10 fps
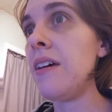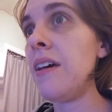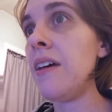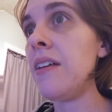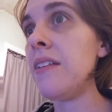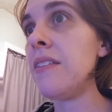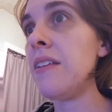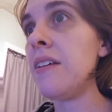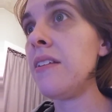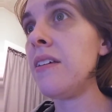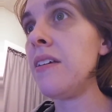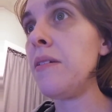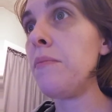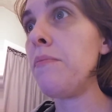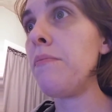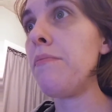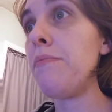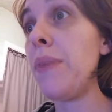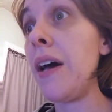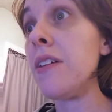And then he
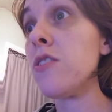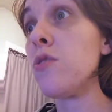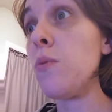passed